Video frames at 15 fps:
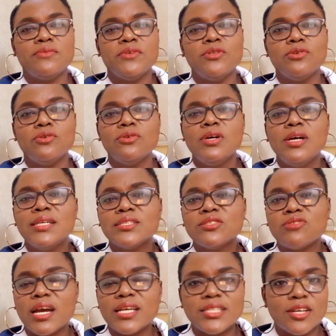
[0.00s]
video
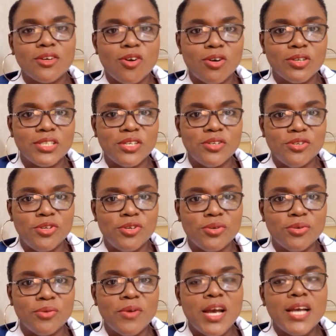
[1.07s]
strikes a chord in
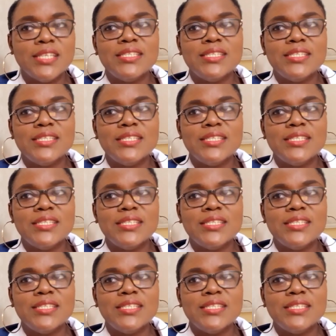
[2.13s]
you.